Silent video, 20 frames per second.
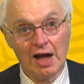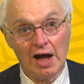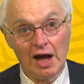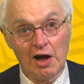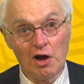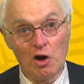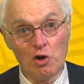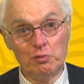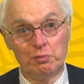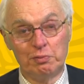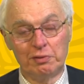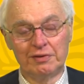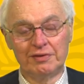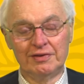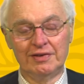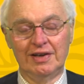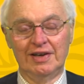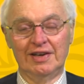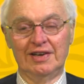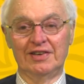I hope
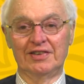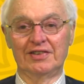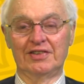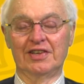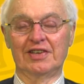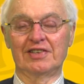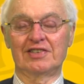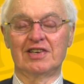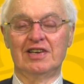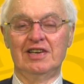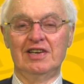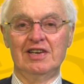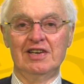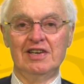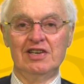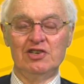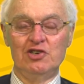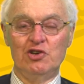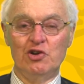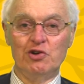that
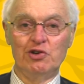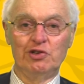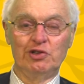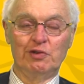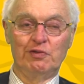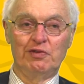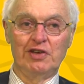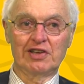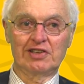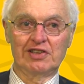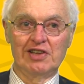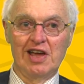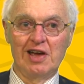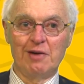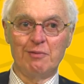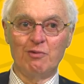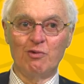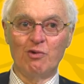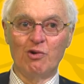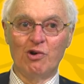during the
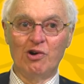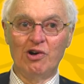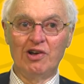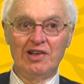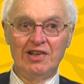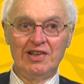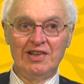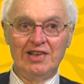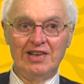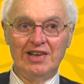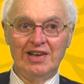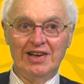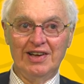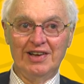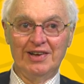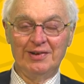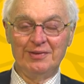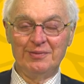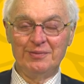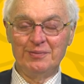Vietnam War,
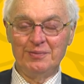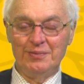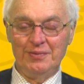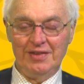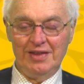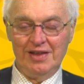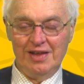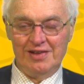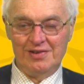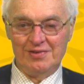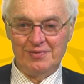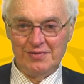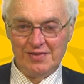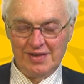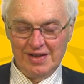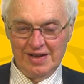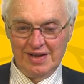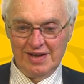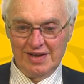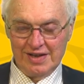
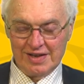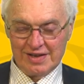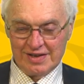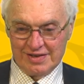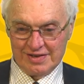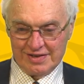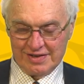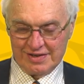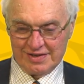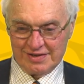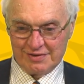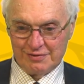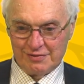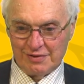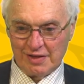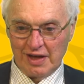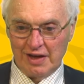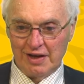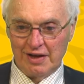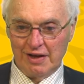
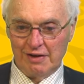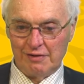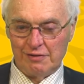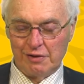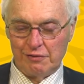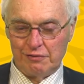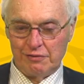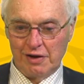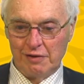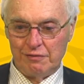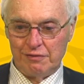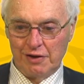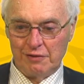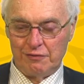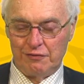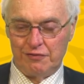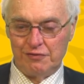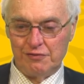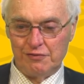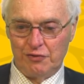
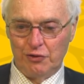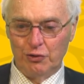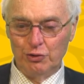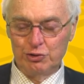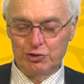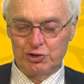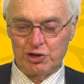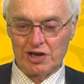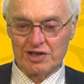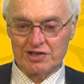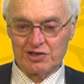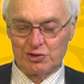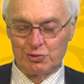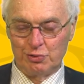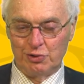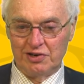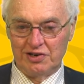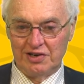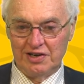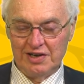full sets
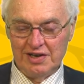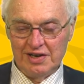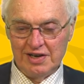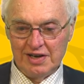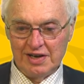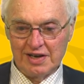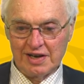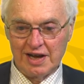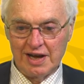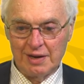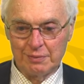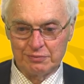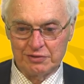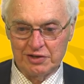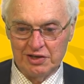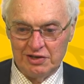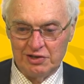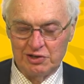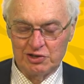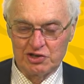were kept
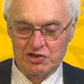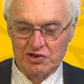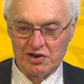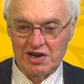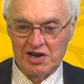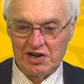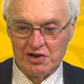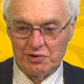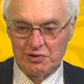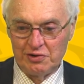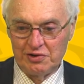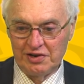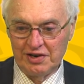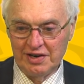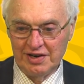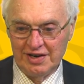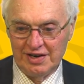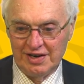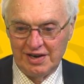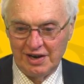in Australia and
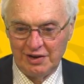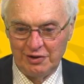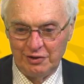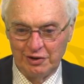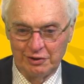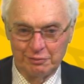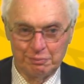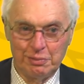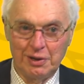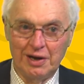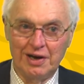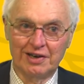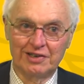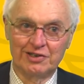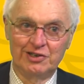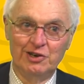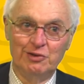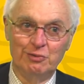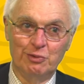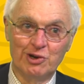not
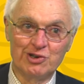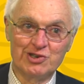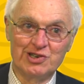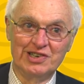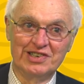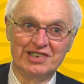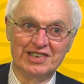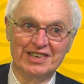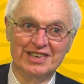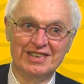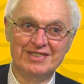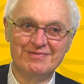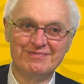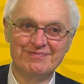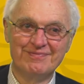parked in Washington.